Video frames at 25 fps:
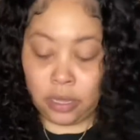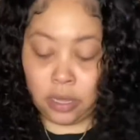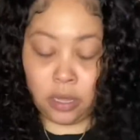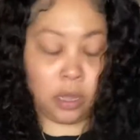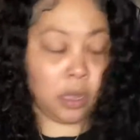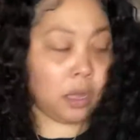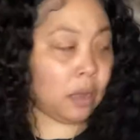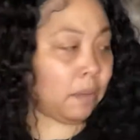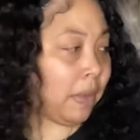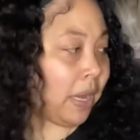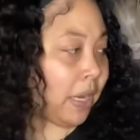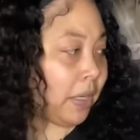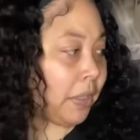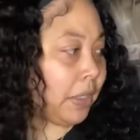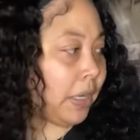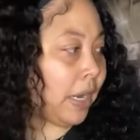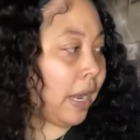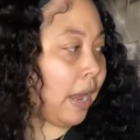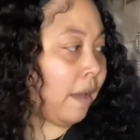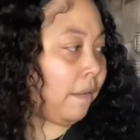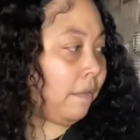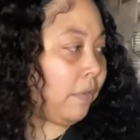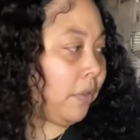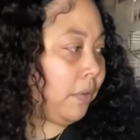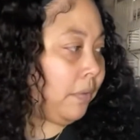actually I
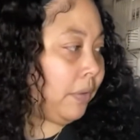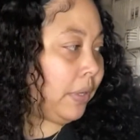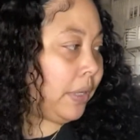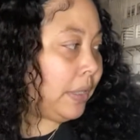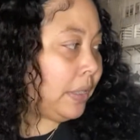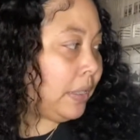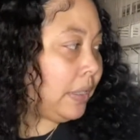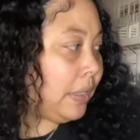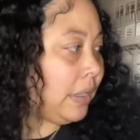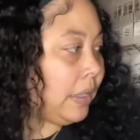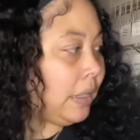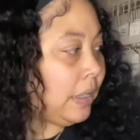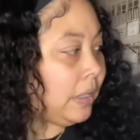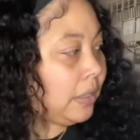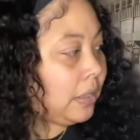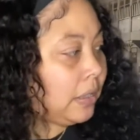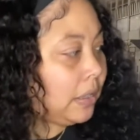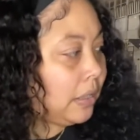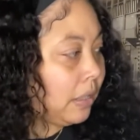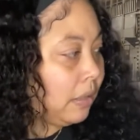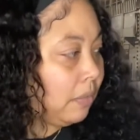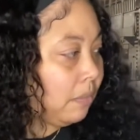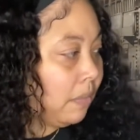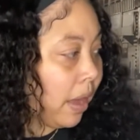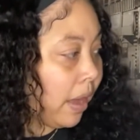have the receipt
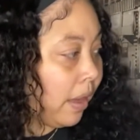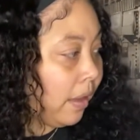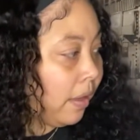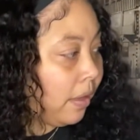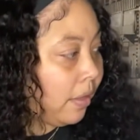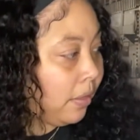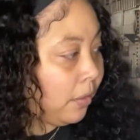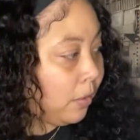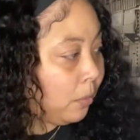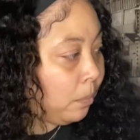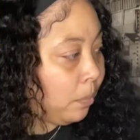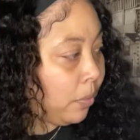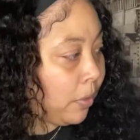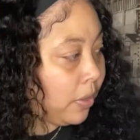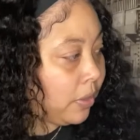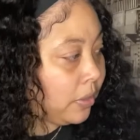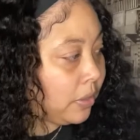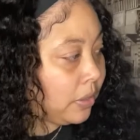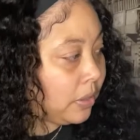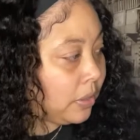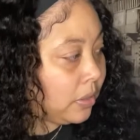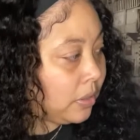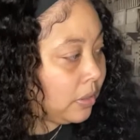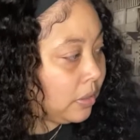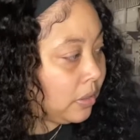in my other
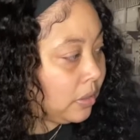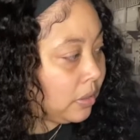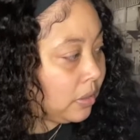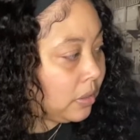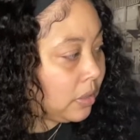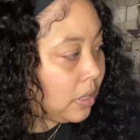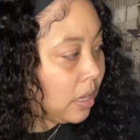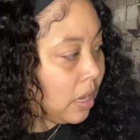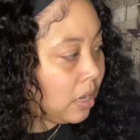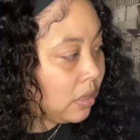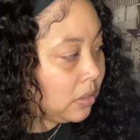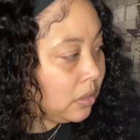purse.